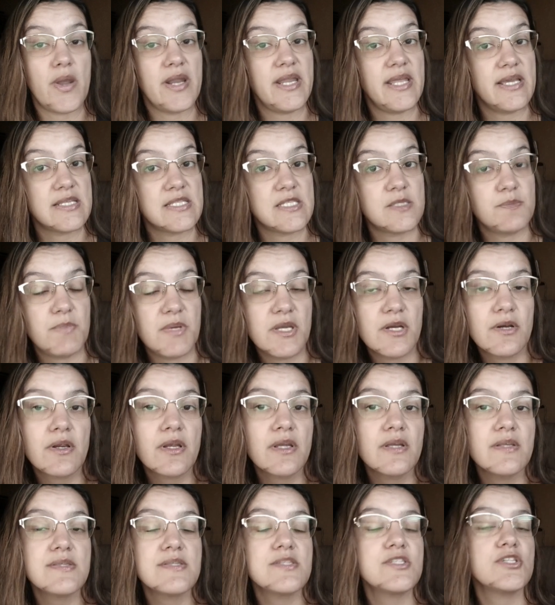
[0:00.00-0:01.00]
already
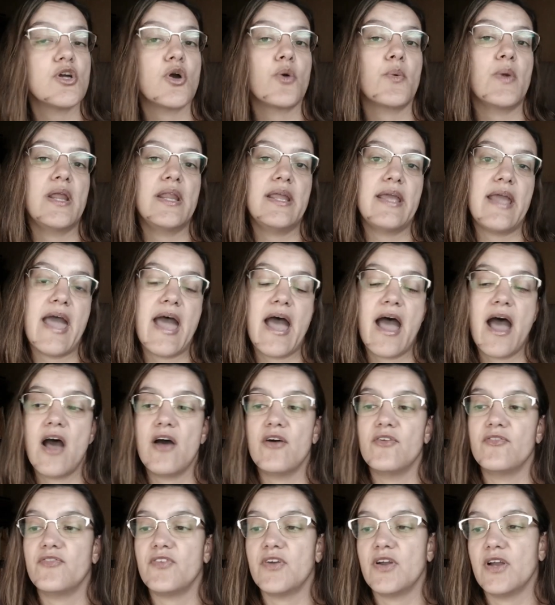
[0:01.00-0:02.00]
experienced, already
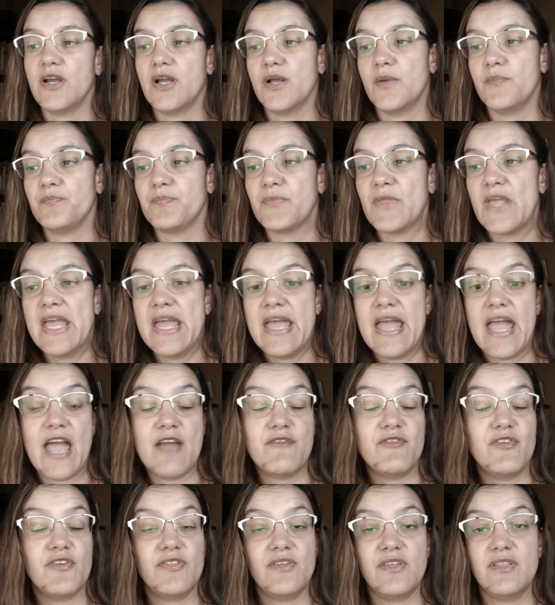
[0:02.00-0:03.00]
have
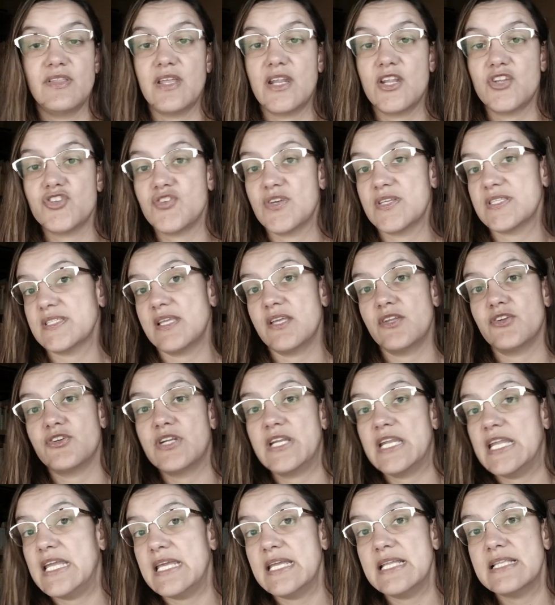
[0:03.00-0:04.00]
everything that a
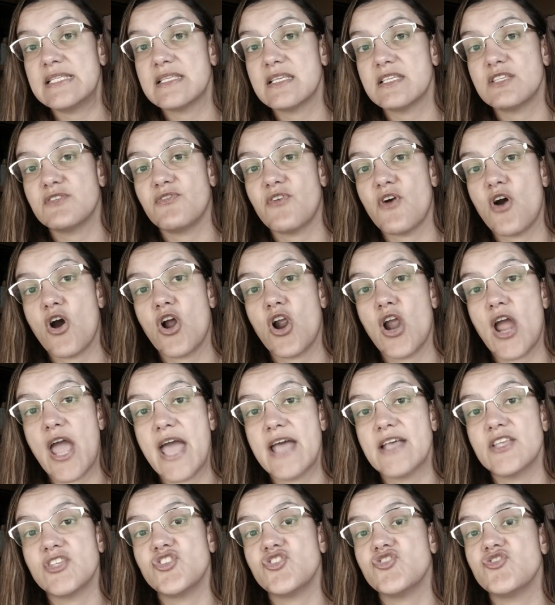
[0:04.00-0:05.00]
translator needs as far
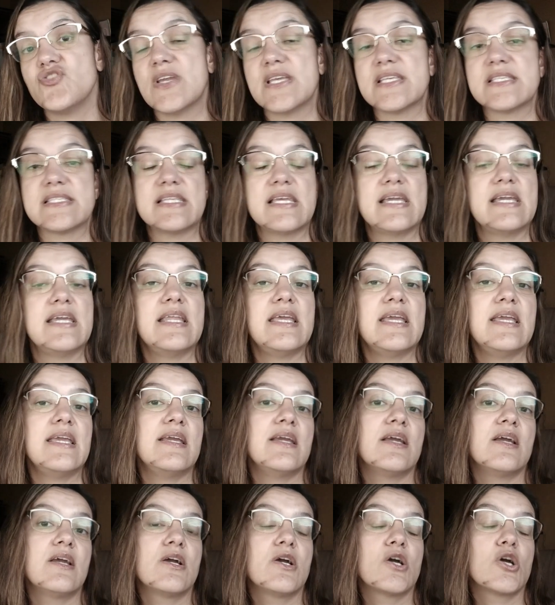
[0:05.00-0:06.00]
as
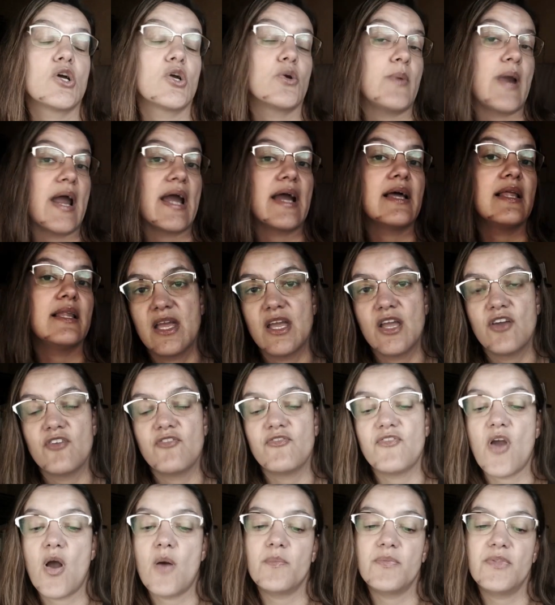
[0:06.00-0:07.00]
translating
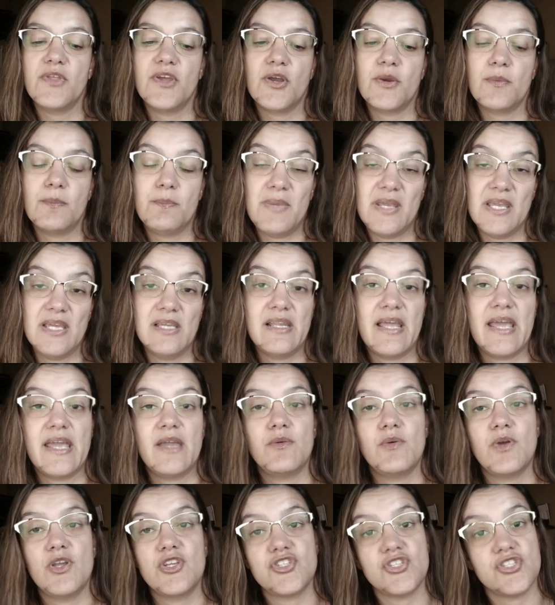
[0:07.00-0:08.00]
correctly from their B
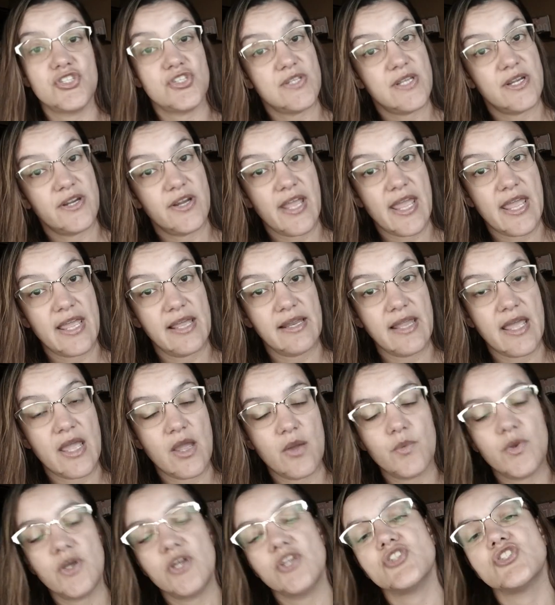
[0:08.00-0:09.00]
language into their A
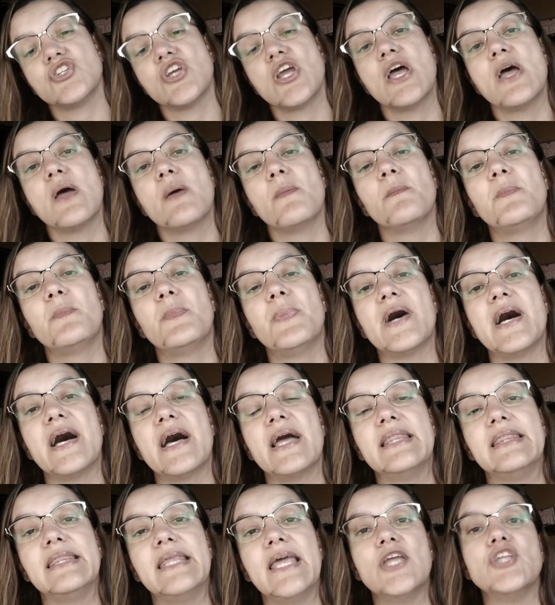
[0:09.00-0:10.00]
language,
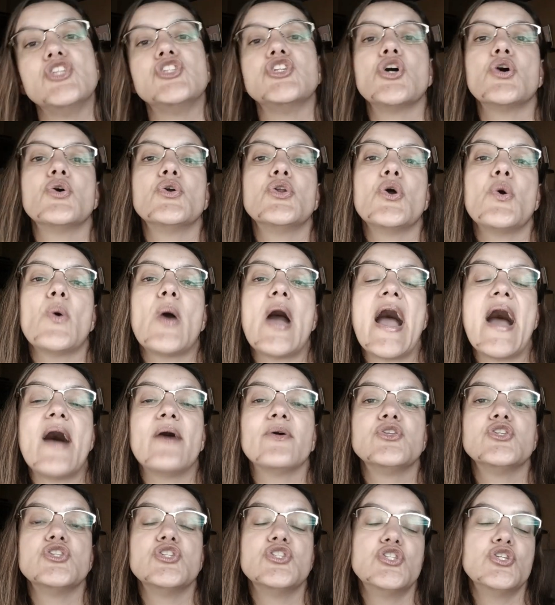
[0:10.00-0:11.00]
but they don't know
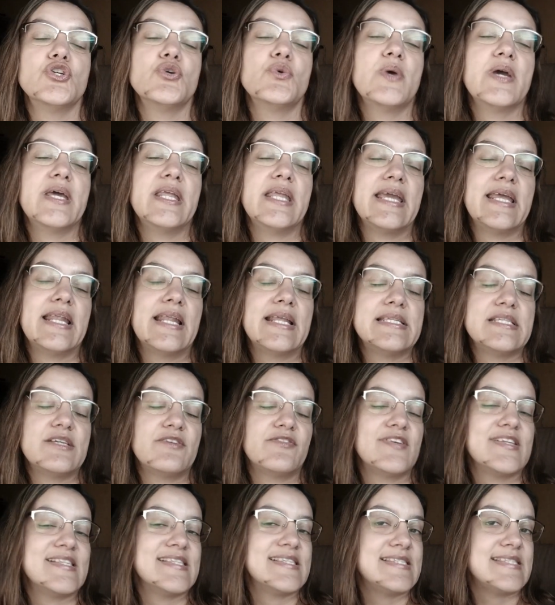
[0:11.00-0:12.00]
how to do it in a
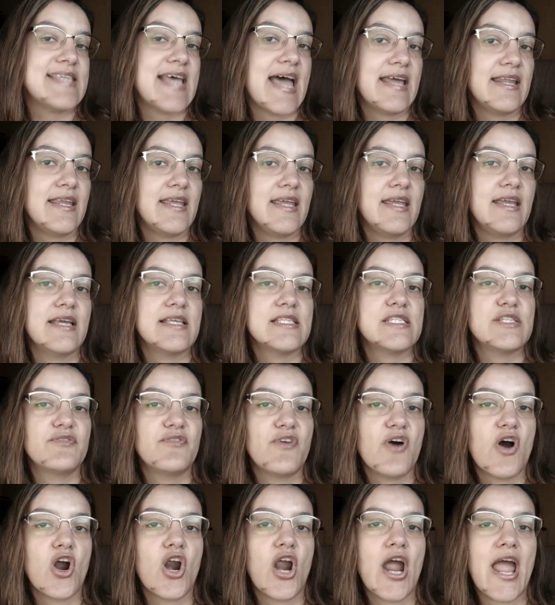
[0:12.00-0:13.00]
different setting as
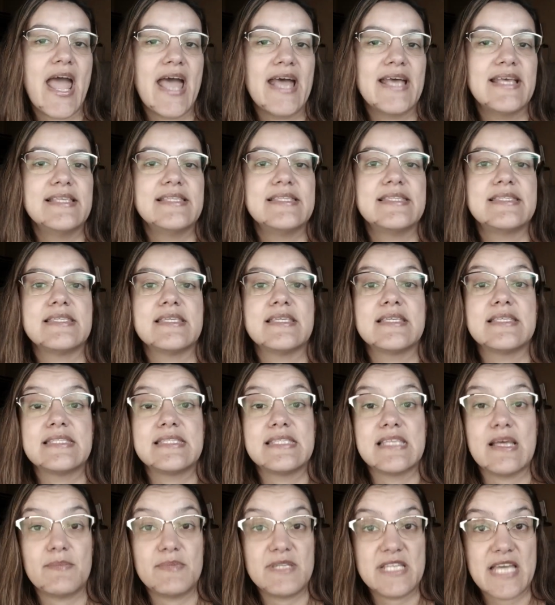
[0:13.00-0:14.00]
far as
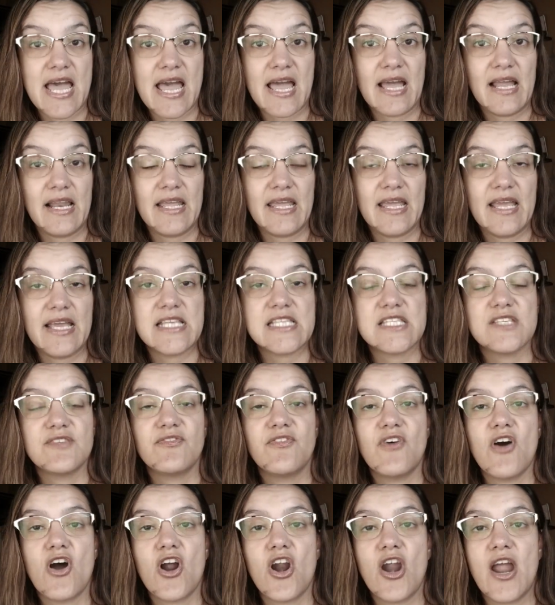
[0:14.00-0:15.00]
subtitling, as
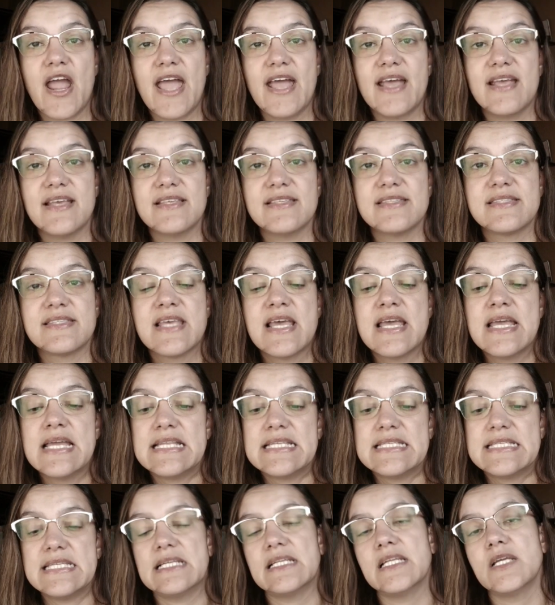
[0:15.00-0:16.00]
far as
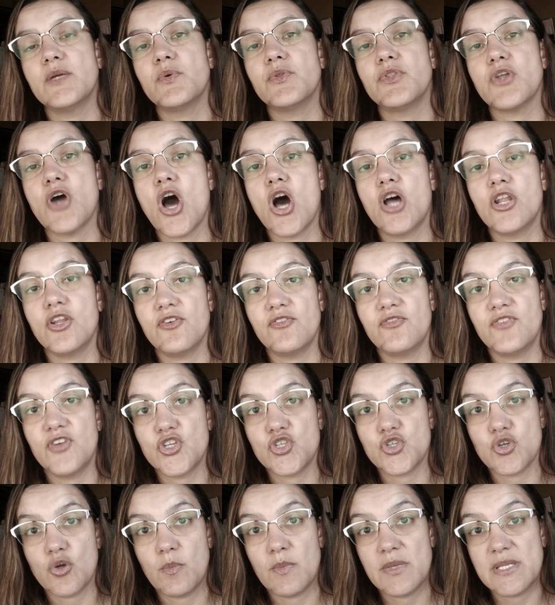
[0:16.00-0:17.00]
dealing with
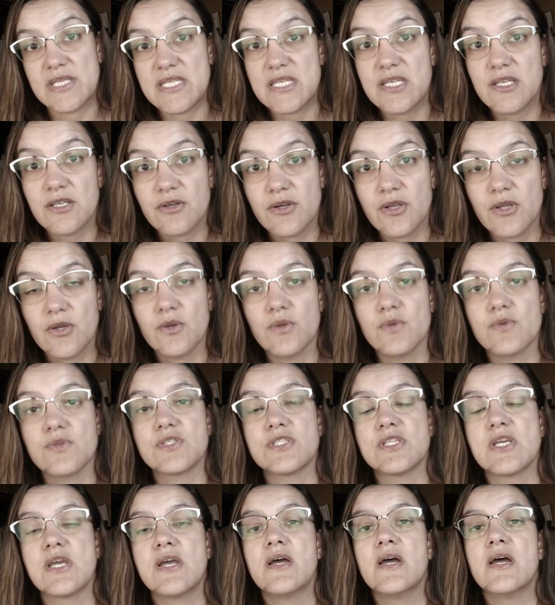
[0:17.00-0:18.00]
audiovisual
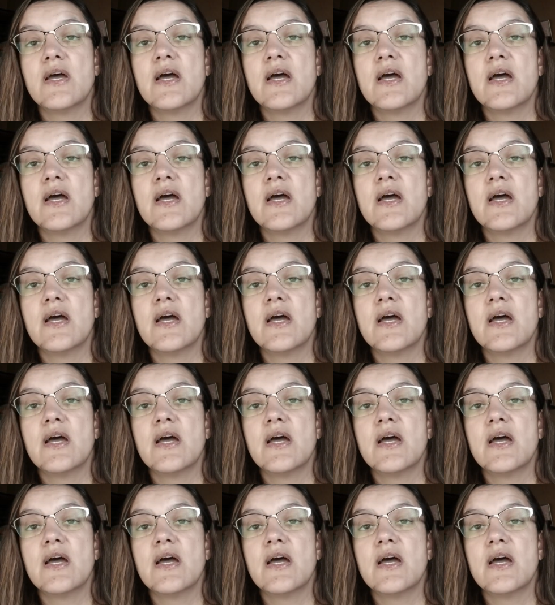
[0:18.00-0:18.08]
materials.